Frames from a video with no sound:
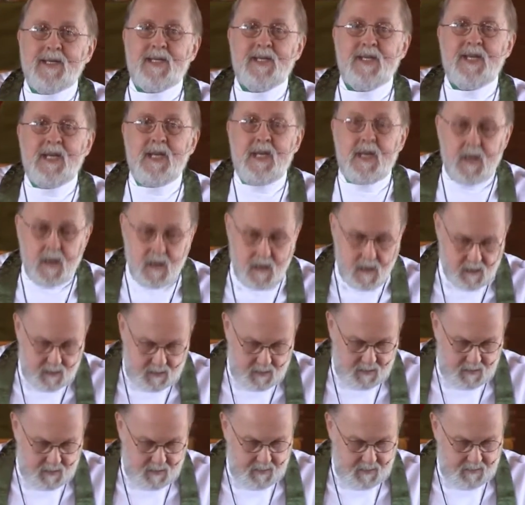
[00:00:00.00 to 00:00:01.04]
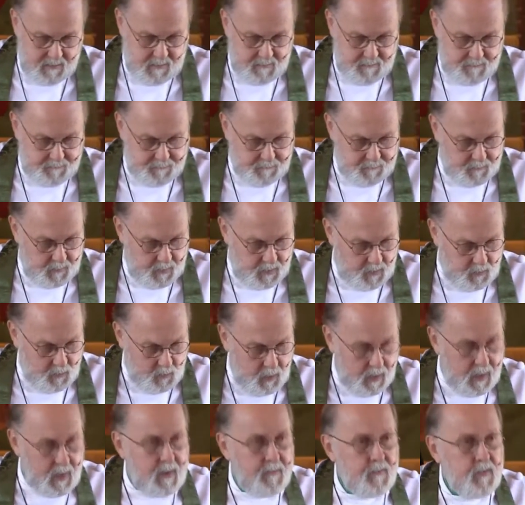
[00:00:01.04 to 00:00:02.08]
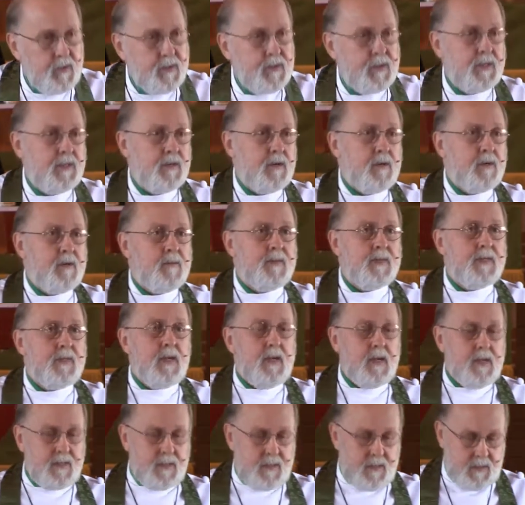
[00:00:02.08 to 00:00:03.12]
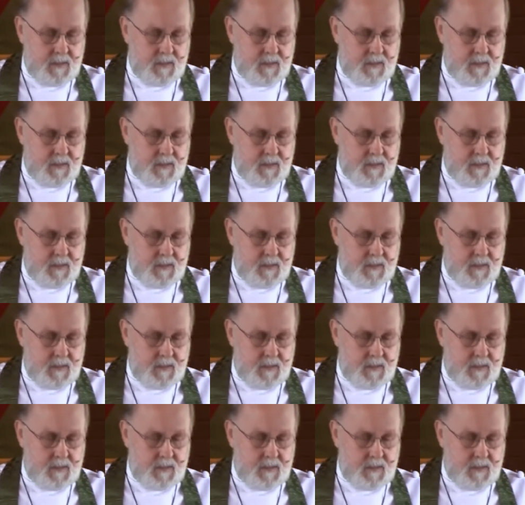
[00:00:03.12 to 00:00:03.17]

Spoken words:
near, whatever the circumstance.